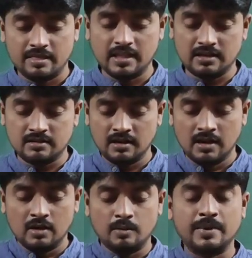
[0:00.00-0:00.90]
then
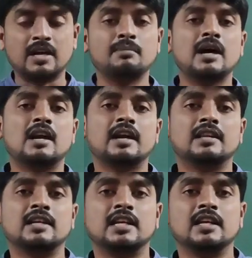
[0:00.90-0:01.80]
you will make a mark
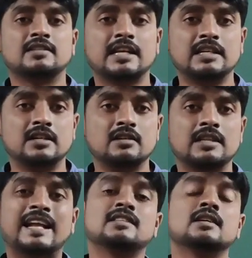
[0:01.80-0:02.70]
at the
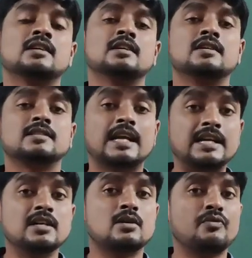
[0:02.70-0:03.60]

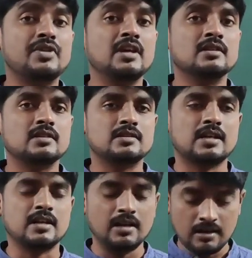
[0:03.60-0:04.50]
center of the
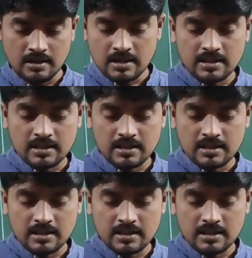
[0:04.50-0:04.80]
circle,